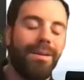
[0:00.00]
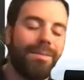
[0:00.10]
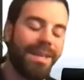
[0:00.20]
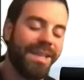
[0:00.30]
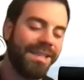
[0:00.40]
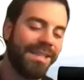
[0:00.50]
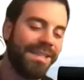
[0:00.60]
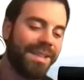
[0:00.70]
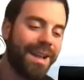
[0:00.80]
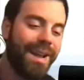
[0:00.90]

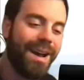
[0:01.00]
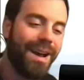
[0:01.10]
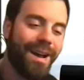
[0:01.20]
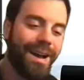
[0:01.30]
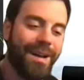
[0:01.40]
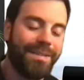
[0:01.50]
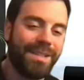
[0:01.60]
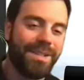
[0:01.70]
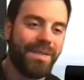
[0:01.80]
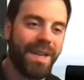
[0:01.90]
is
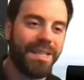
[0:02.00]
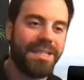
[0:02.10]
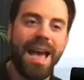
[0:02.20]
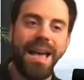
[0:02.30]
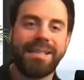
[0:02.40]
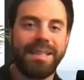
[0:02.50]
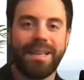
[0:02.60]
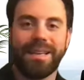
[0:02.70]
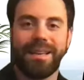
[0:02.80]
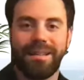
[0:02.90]
this
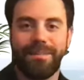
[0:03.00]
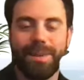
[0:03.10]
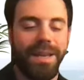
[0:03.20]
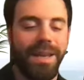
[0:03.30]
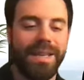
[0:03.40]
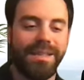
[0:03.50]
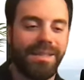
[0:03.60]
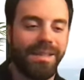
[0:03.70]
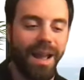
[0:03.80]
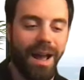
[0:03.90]
fantastic
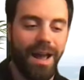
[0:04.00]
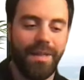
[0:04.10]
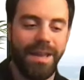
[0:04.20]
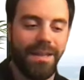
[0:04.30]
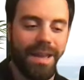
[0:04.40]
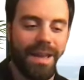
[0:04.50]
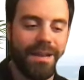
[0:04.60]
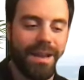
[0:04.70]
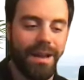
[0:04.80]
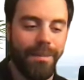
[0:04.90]
place
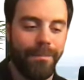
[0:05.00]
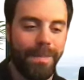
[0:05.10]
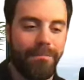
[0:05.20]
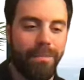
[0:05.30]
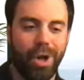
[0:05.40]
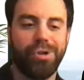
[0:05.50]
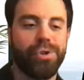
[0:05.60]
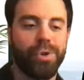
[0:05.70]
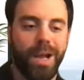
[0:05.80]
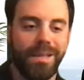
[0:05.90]
that Martin
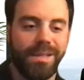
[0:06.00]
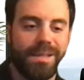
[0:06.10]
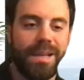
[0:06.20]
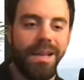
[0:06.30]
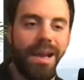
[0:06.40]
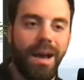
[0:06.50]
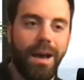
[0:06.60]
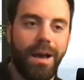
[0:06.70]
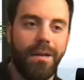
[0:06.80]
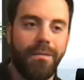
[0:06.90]
Trust,
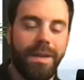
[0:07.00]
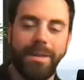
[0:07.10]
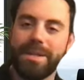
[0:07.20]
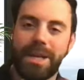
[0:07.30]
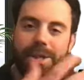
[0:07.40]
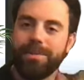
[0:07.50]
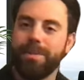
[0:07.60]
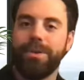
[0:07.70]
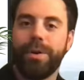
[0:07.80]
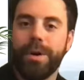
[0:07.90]
a famous
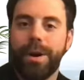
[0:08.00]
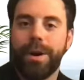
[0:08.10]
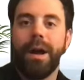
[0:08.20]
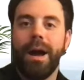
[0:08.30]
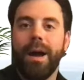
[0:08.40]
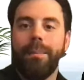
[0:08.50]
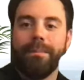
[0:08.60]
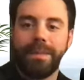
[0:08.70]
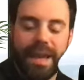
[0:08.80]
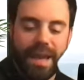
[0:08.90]
entrepreneur,
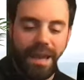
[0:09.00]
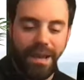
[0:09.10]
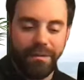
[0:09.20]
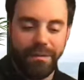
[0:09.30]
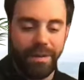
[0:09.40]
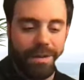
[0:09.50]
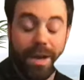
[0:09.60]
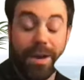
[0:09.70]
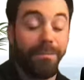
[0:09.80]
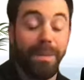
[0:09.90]
gave a
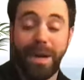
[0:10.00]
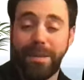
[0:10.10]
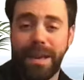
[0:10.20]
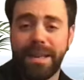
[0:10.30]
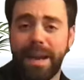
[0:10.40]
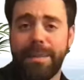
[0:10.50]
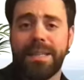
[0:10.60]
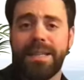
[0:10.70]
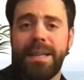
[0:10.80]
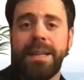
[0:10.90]
ton of money back to
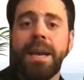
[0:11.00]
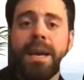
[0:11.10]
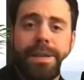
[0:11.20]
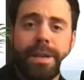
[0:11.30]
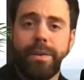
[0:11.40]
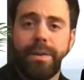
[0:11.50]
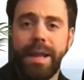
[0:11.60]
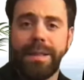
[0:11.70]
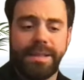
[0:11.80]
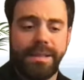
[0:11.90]
MIT to
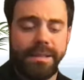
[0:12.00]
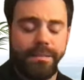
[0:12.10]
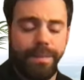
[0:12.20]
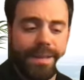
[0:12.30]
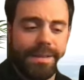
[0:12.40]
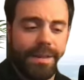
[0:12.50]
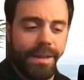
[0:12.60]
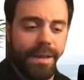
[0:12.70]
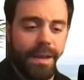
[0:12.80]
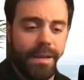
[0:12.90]
create this
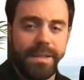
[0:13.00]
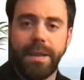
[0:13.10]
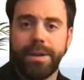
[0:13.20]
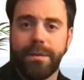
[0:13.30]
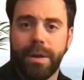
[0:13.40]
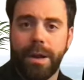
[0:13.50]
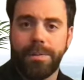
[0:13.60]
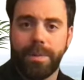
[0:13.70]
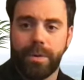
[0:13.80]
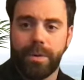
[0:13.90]
basic center for
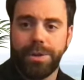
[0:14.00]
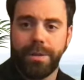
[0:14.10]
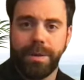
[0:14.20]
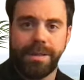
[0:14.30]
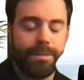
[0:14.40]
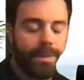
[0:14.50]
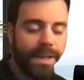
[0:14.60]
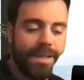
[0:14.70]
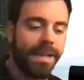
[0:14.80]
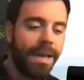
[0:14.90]
entrepreneurship, and it's a
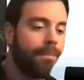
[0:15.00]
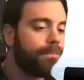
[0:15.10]
place that